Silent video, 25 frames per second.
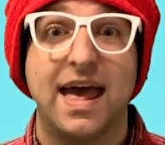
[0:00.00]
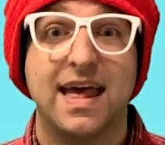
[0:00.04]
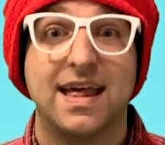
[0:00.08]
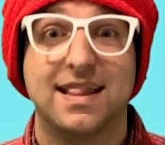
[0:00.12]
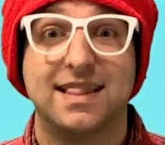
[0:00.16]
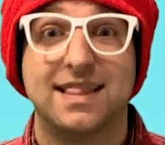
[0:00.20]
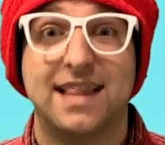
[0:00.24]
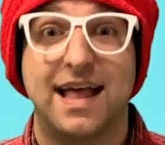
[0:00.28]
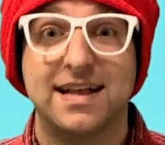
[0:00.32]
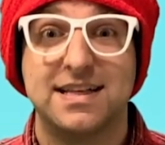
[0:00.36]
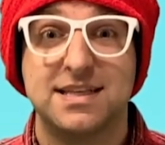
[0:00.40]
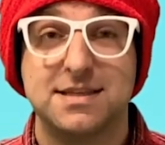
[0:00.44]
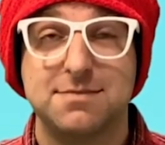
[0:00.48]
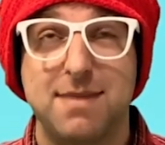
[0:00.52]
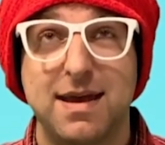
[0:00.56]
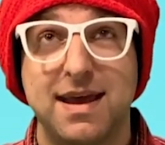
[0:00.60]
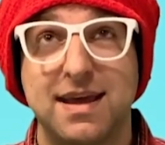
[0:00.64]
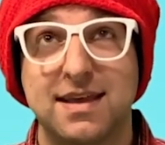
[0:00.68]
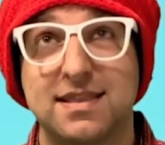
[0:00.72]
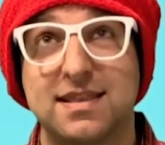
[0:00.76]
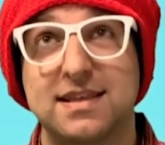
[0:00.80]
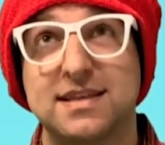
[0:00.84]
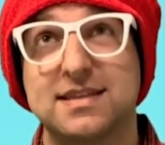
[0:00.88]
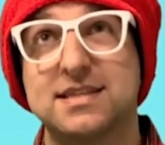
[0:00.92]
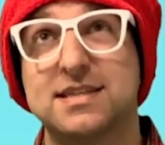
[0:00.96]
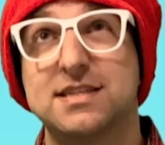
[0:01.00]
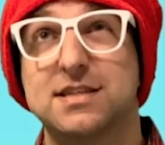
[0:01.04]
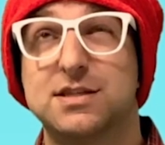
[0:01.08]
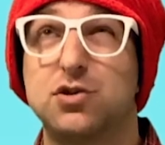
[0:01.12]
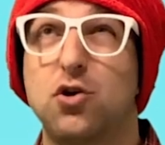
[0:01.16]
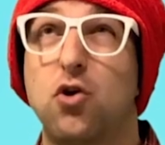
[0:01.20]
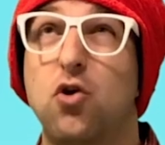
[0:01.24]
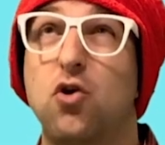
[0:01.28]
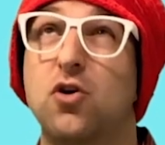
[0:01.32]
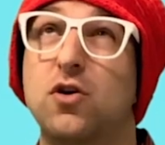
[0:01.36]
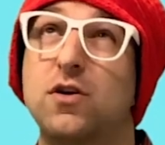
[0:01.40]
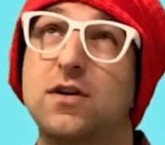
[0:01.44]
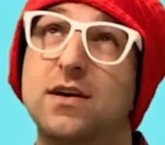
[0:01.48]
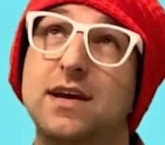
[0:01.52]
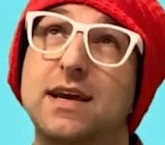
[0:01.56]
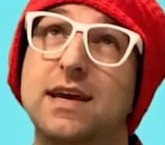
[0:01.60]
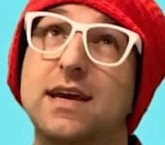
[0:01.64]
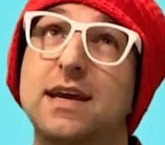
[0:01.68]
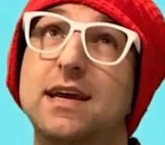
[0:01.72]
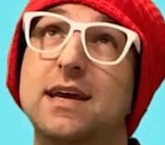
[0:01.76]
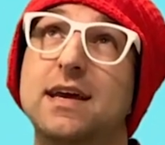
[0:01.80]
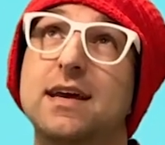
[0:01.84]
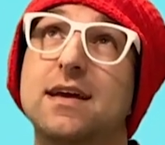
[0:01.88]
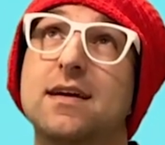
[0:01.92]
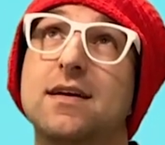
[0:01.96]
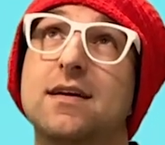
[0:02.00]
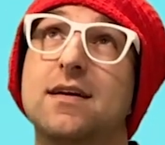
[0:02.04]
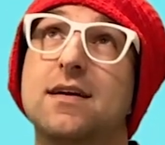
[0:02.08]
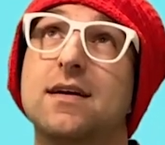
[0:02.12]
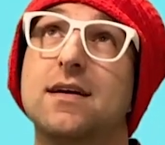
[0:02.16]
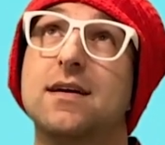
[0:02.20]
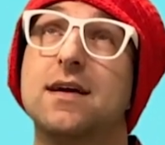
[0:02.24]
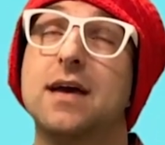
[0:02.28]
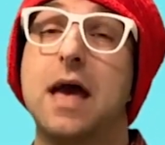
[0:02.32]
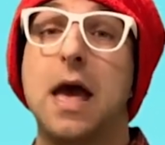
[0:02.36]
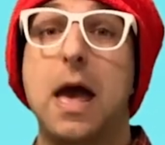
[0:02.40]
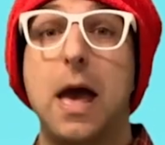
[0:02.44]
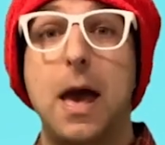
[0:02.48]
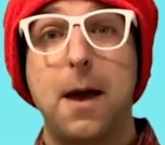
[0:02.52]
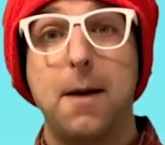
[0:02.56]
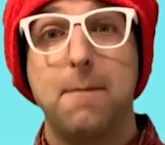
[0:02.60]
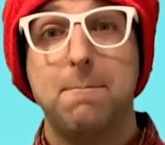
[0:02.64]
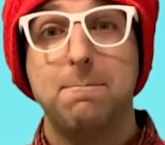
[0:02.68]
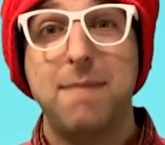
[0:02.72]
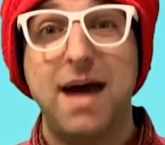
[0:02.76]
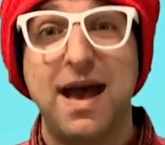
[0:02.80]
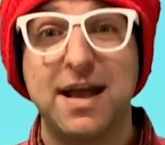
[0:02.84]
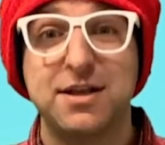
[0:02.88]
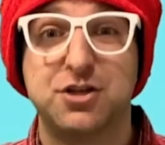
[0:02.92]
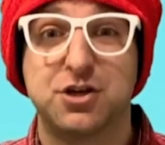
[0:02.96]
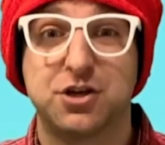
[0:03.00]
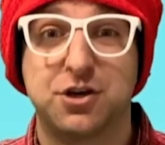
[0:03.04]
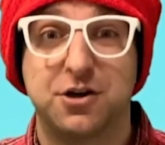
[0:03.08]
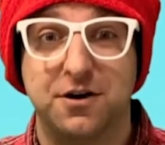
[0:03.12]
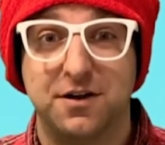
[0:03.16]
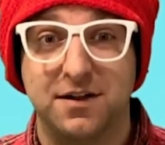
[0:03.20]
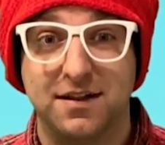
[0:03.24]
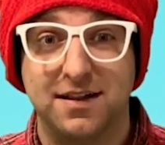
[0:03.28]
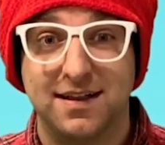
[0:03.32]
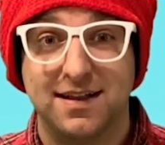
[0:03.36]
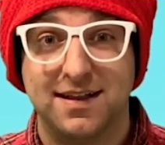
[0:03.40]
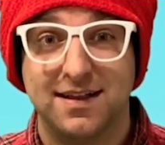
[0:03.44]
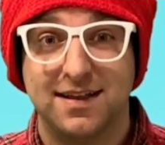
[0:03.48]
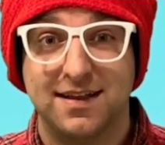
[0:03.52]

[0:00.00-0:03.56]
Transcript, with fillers: Let's make this story magical.